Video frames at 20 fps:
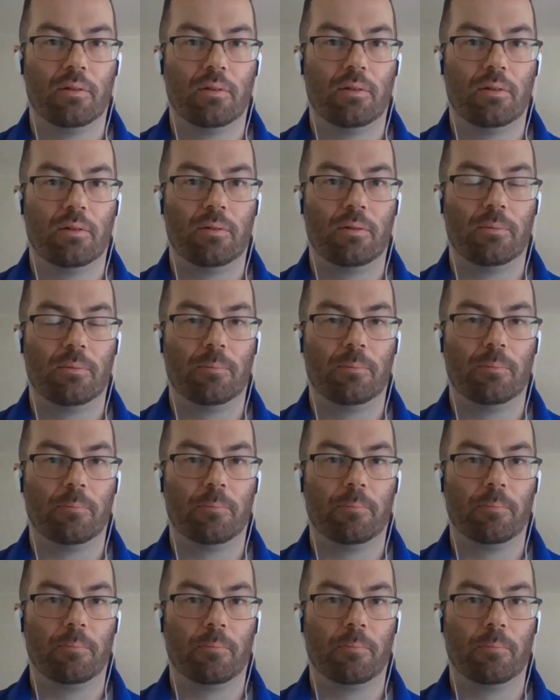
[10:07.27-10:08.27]

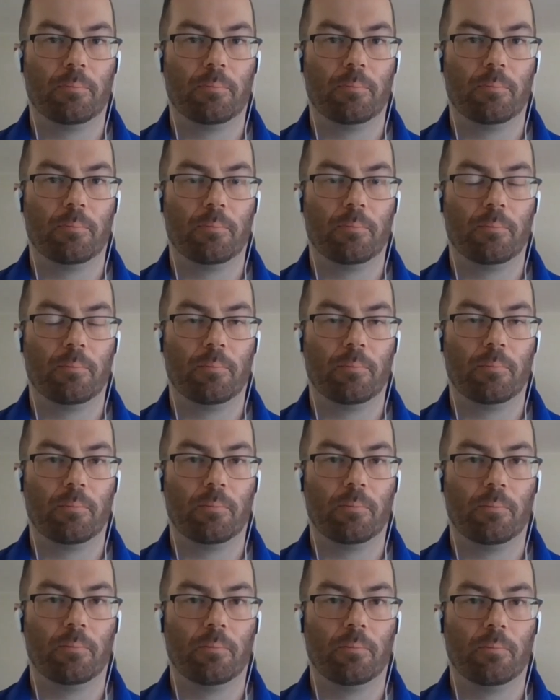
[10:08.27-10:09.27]

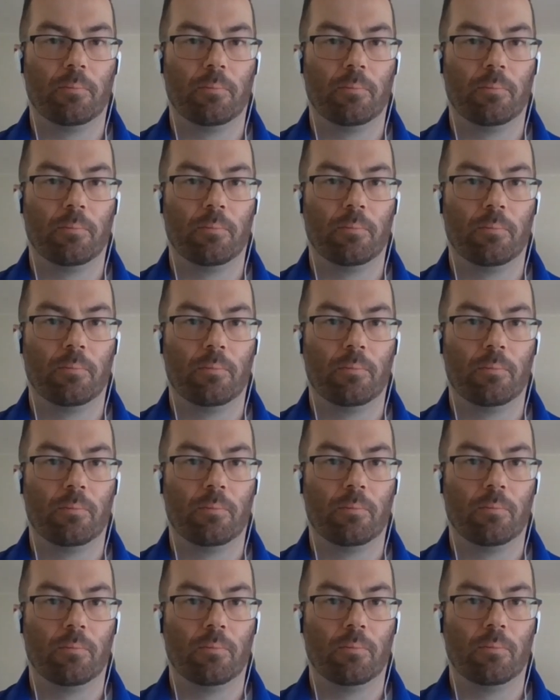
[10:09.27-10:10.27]

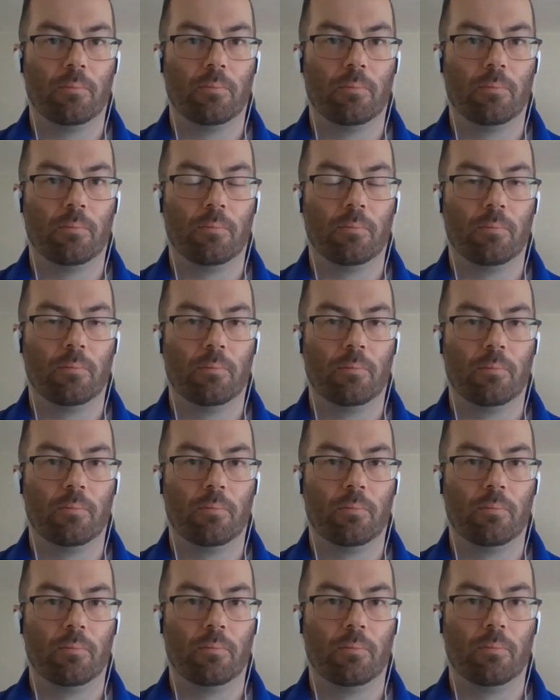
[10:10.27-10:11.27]

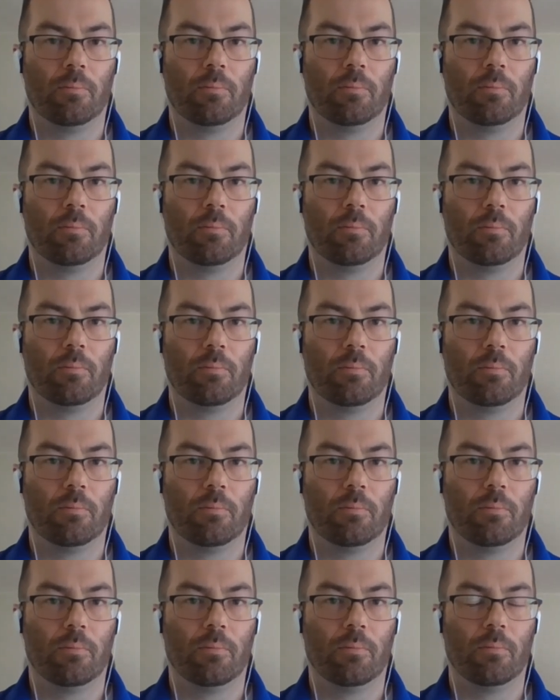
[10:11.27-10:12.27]

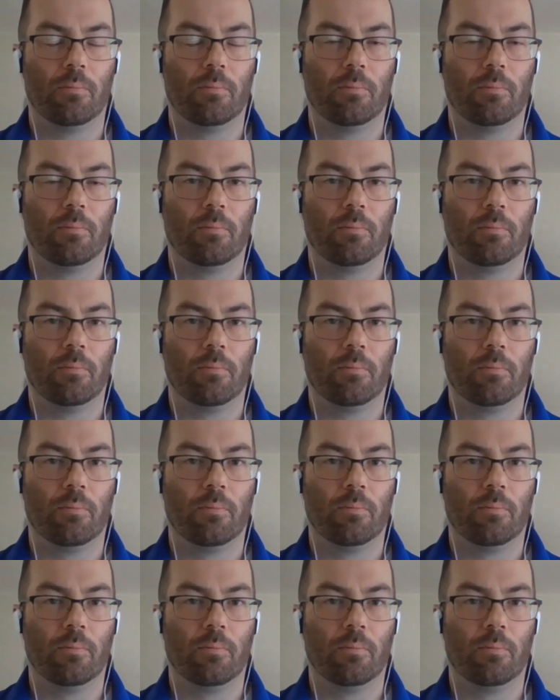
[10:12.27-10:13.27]

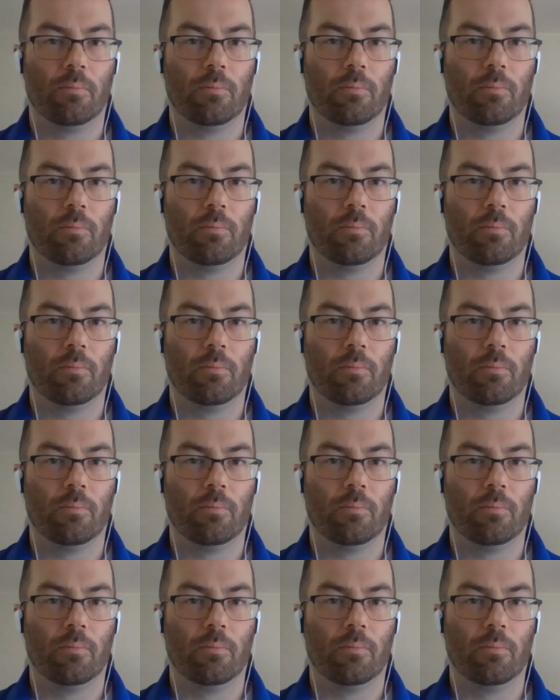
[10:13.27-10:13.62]
(silent)